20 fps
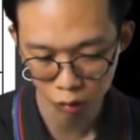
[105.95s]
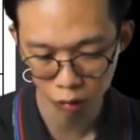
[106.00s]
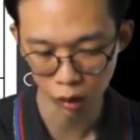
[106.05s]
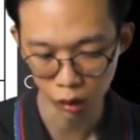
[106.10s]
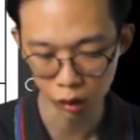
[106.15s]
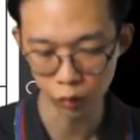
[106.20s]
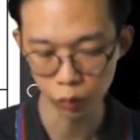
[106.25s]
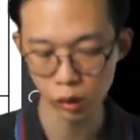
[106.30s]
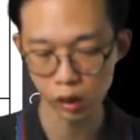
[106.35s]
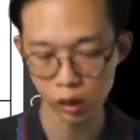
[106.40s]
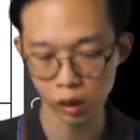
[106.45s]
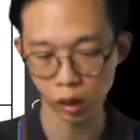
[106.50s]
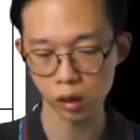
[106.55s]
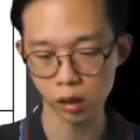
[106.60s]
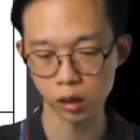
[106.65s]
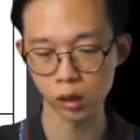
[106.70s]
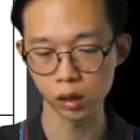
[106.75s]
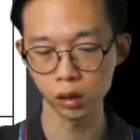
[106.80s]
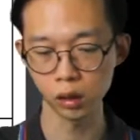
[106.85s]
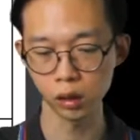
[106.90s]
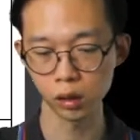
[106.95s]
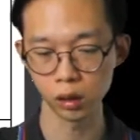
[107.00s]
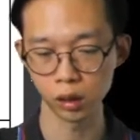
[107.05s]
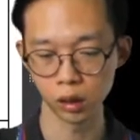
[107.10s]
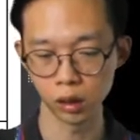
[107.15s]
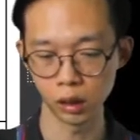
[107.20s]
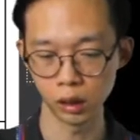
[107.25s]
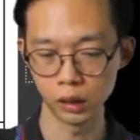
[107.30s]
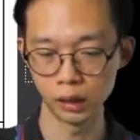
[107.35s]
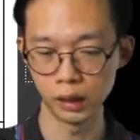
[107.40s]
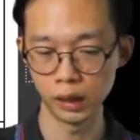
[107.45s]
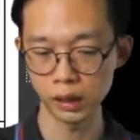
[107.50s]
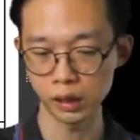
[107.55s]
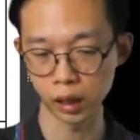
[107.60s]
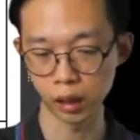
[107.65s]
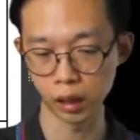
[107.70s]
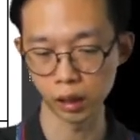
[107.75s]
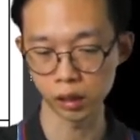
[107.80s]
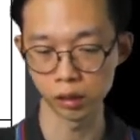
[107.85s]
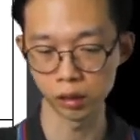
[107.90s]
In which direction? In this
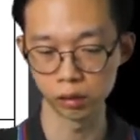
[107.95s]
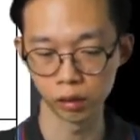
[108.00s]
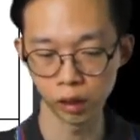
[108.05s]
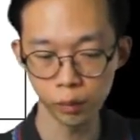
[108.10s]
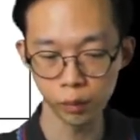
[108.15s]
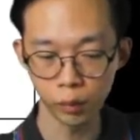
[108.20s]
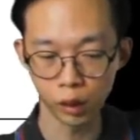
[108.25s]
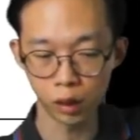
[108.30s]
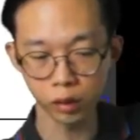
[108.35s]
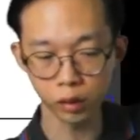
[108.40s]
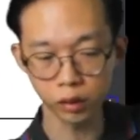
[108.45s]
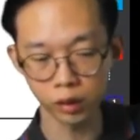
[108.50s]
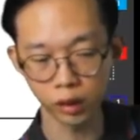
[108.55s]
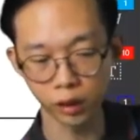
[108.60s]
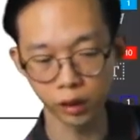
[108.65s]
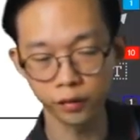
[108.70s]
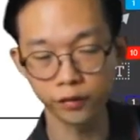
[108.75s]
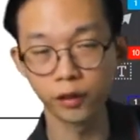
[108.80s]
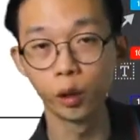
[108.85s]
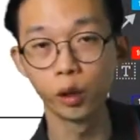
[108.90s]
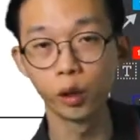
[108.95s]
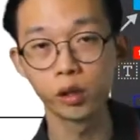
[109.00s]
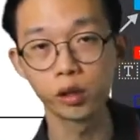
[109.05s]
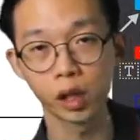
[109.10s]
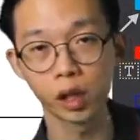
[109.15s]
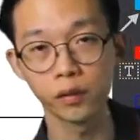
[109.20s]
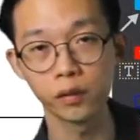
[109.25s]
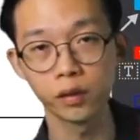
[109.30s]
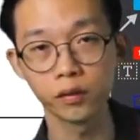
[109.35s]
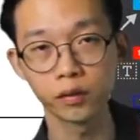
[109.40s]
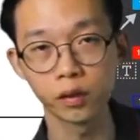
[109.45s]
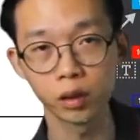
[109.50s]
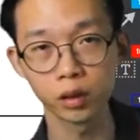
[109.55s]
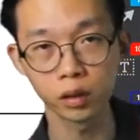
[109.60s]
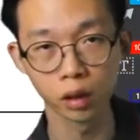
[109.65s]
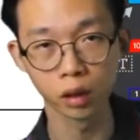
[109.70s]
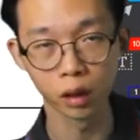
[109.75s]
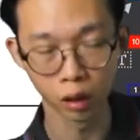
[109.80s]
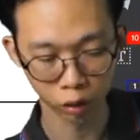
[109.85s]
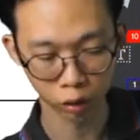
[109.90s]
direction, right? Because the forward driving force
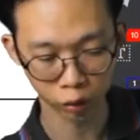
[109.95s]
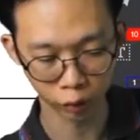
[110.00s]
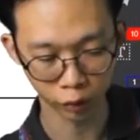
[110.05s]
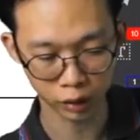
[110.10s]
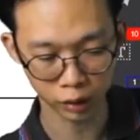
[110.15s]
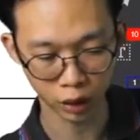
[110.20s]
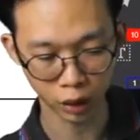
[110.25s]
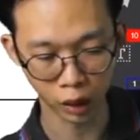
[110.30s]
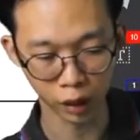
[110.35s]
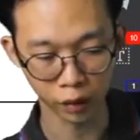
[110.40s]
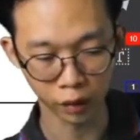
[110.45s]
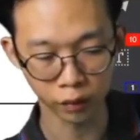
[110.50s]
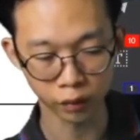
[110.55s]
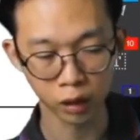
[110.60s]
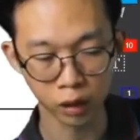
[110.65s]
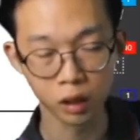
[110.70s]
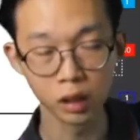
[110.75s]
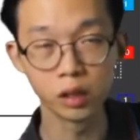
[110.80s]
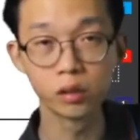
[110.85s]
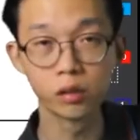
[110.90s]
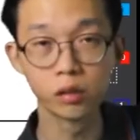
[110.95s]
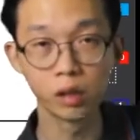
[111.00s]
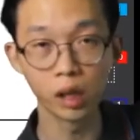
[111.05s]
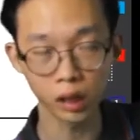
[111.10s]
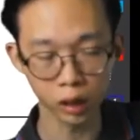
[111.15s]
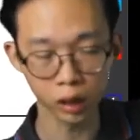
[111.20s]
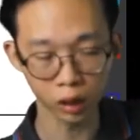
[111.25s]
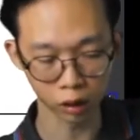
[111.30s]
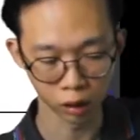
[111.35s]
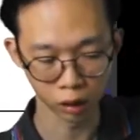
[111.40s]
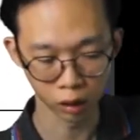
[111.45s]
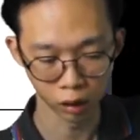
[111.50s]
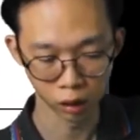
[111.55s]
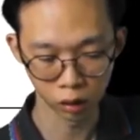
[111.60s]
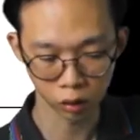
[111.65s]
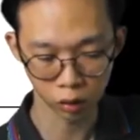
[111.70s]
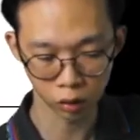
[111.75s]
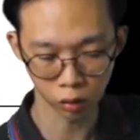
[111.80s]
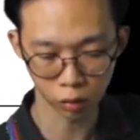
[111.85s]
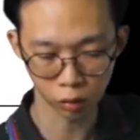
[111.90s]
towards the left is greater.
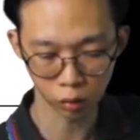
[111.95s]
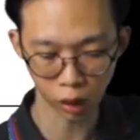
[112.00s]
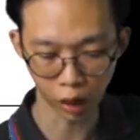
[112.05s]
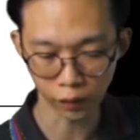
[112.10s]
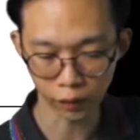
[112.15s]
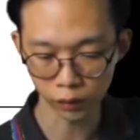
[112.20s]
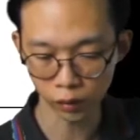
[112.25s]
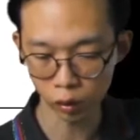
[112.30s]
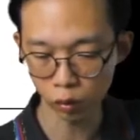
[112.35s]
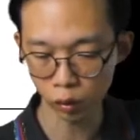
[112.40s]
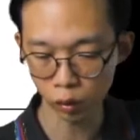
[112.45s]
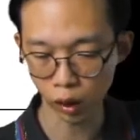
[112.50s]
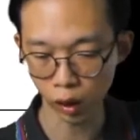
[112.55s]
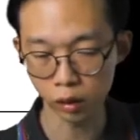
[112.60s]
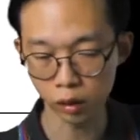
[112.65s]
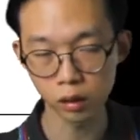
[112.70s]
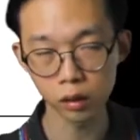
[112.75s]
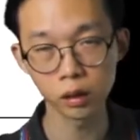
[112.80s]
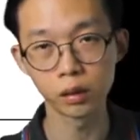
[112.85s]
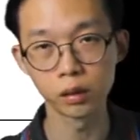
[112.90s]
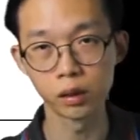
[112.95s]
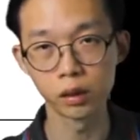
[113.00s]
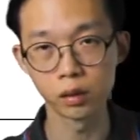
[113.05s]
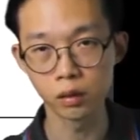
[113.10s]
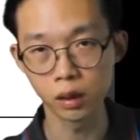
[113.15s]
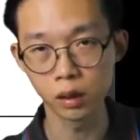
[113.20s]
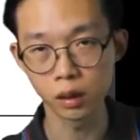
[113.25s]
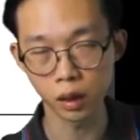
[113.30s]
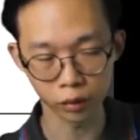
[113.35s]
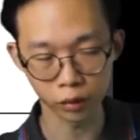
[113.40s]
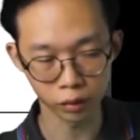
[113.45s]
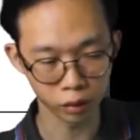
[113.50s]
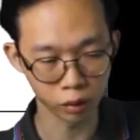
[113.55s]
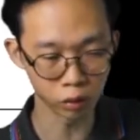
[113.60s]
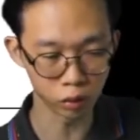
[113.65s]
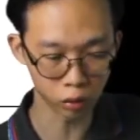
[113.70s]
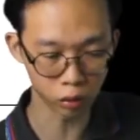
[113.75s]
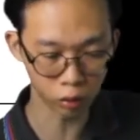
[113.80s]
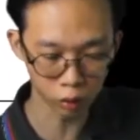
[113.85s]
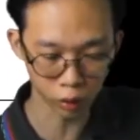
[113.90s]
So after you cancel out the 3,000, you
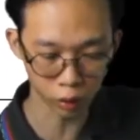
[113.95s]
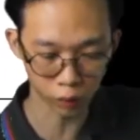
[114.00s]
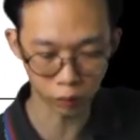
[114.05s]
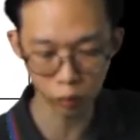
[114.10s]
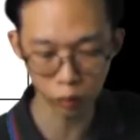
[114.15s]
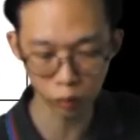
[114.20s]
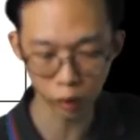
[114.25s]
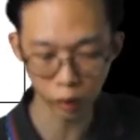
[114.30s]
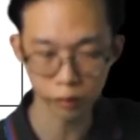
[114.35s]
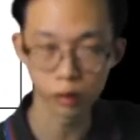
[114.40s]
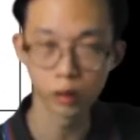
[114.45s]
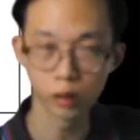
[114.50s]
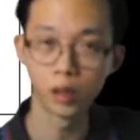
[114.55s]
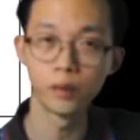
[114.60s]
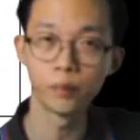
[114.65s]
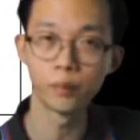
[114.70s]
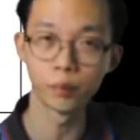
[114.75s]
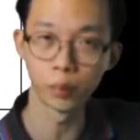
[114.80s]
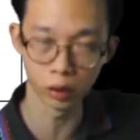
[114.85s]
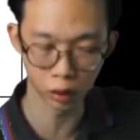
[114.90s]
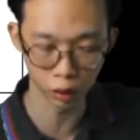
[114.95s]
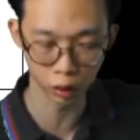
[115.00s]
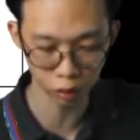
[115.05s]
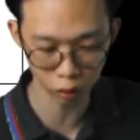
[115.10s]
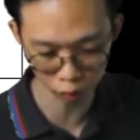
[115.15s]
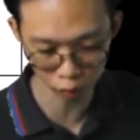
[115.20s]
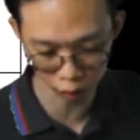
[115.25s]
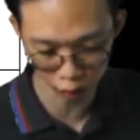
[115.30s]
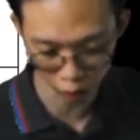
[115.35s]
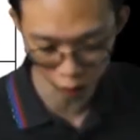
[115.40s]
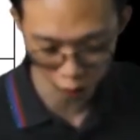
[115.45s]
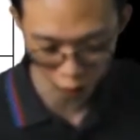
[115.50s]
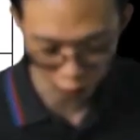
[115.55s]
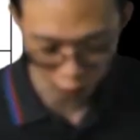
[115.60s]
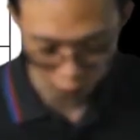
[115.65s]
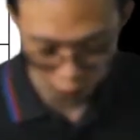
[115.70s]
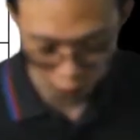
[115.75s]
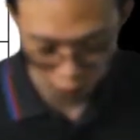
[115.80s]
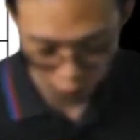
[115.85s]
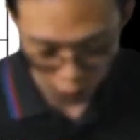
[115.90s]
still have 2,000 left pointing to the
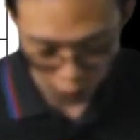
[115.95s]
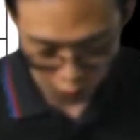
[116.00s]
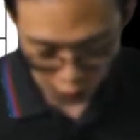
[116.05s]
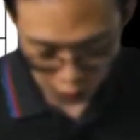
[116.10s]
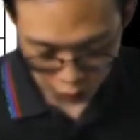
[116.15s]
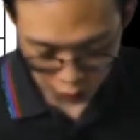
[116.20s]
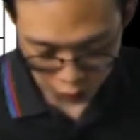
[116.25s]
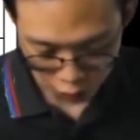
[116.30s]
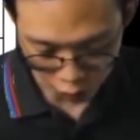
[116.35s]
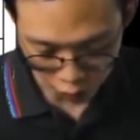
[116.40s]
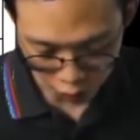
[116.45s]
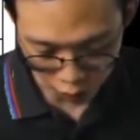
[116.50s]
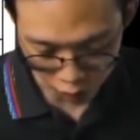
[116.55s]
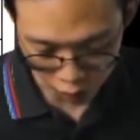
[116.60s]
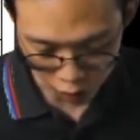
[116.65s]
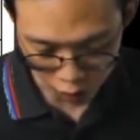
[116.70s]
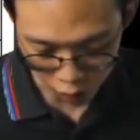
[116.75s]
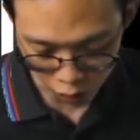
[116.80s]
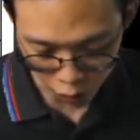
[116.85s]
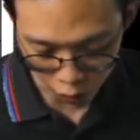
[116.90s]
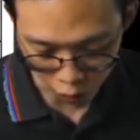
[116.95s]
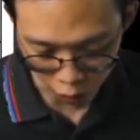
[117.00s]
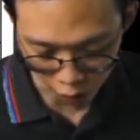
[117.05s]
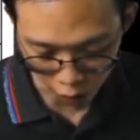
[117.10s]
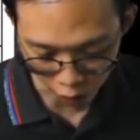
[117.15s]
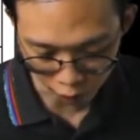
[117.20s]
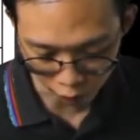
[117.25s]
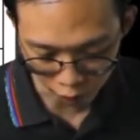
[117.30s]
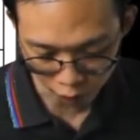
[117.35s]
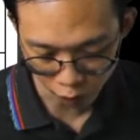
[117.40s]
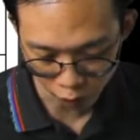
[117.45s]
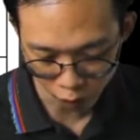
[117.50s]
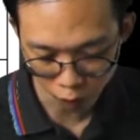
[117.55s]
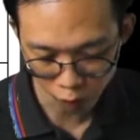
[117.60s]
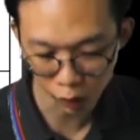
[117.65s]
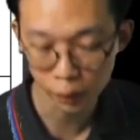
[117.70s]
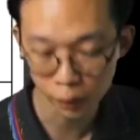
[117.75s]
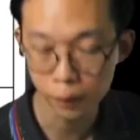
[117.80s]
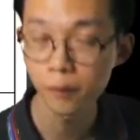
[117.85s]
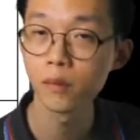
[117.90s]
left. So this is to the left,
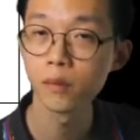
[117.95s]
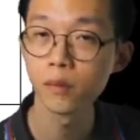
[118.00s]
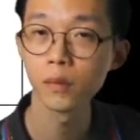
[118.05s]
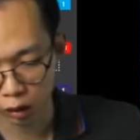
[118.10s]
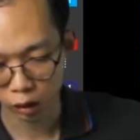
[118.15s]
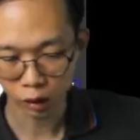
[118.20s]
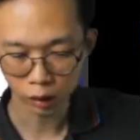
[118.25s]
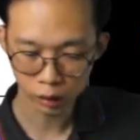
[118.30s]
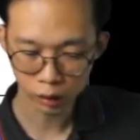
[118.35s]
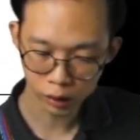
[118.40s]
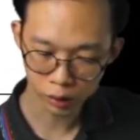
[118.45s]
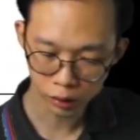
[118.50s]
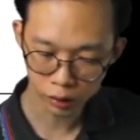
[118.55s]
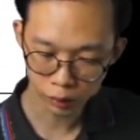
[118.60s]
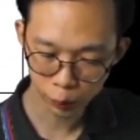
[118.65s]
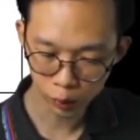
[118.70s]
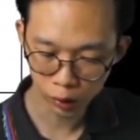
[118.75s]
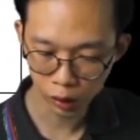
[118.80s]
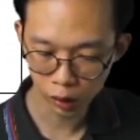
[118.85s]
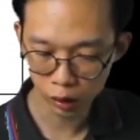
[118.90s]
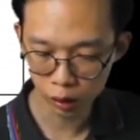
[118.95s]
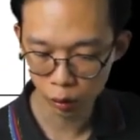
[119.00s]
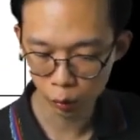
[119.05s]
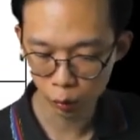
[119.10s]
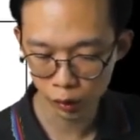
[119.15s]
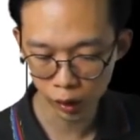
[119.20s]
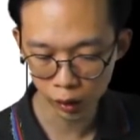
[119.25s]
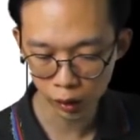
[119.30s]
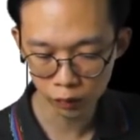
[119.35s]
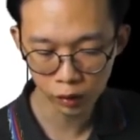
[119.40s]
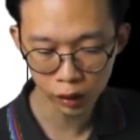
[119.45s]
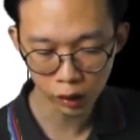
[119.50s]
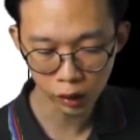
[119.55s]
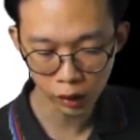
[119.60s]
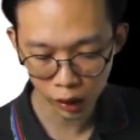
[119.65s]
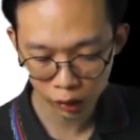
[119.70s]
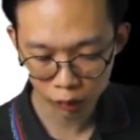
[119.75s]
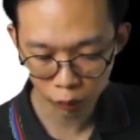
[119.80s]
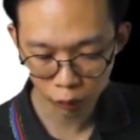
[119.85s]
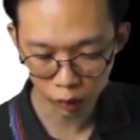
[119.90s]
okay? This is pretty intuitive. The
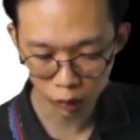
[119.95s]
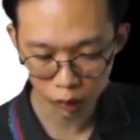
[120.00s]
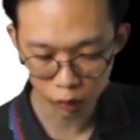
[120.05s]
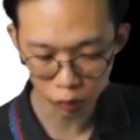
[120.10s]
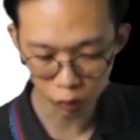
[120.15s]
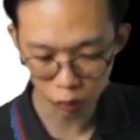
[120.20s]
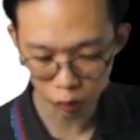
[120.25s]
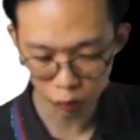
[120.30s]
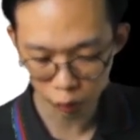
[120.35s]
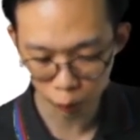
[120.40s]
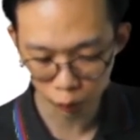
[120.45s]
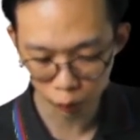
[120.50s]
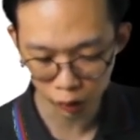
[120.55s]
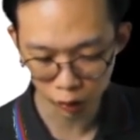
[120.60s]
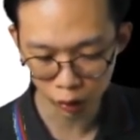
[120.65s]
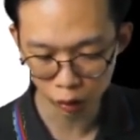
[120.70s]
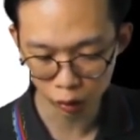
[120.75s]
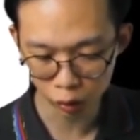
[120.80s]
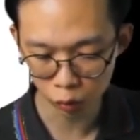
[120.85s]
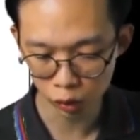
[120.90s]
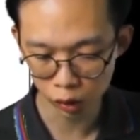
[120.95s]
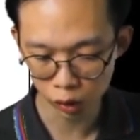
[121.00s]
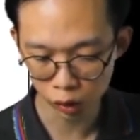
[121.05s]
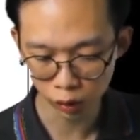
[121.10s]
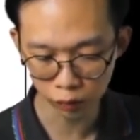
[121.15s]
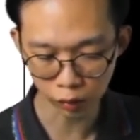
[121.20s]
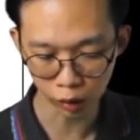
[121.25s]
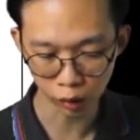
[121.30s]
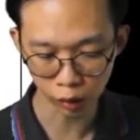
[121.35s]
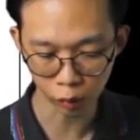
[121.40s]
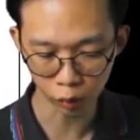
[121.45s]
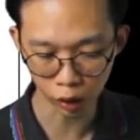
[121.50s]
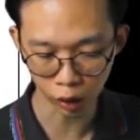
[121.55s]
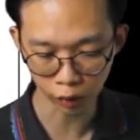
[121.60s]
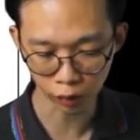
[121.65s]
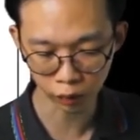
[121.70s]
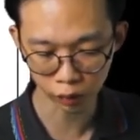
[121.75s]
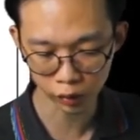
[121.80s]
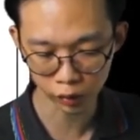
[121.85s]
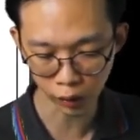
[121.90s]
next one is also pretty intuitive, right? We
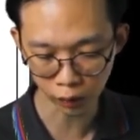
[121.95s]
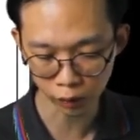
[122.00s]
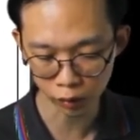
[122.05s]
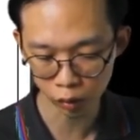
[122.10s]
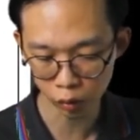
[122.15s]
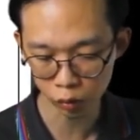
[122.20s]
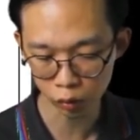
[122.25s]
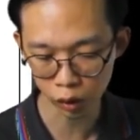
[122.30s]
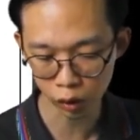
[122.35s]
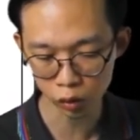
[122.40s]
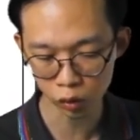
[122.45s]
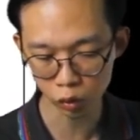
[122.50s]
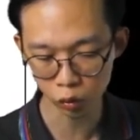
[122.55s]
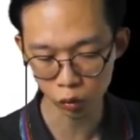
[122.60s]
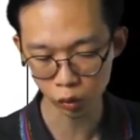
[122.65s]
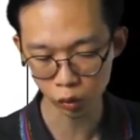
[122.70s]
have 7 newtons towards